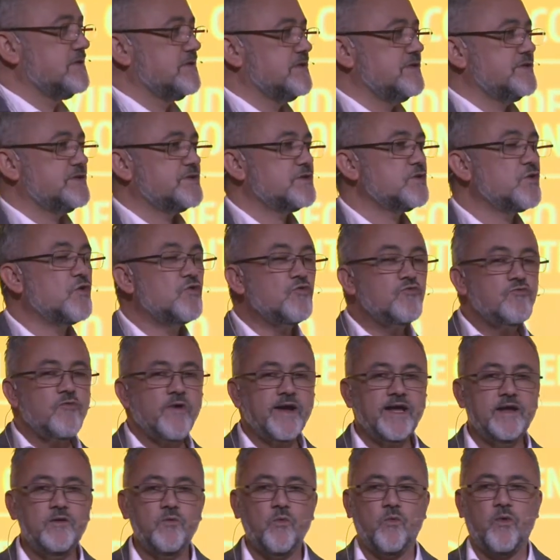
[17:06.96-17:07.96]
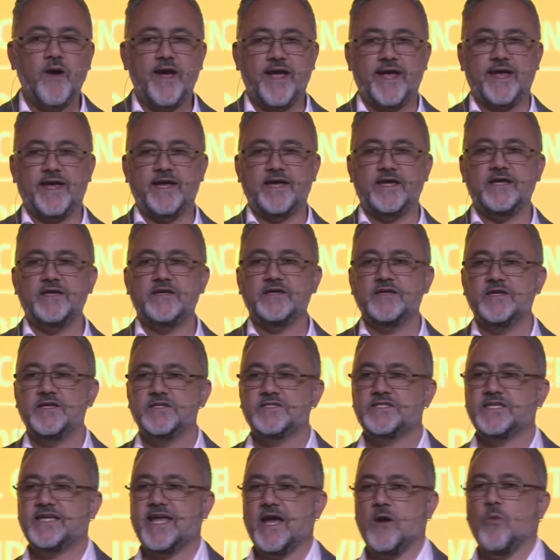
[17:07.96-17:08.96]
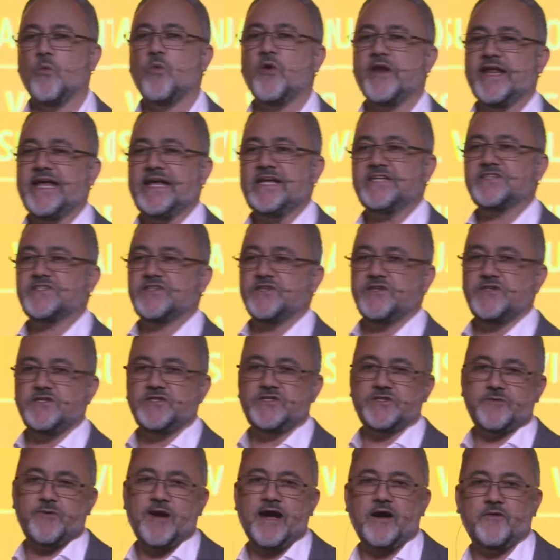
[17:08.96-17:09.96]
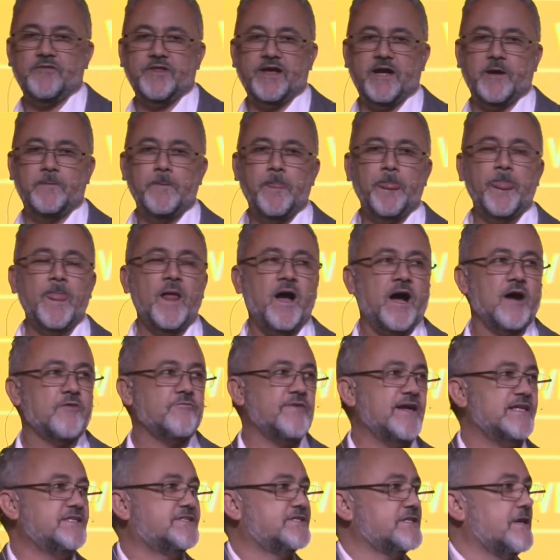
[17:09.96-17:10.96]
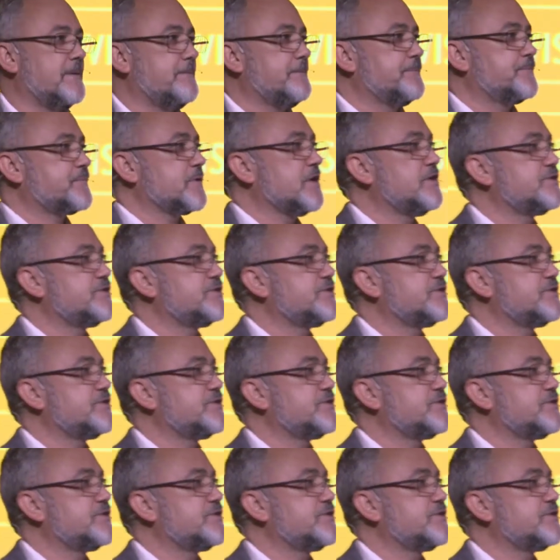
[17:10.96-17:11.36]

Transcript: It's a great way to get what it is that you do out there. I read 2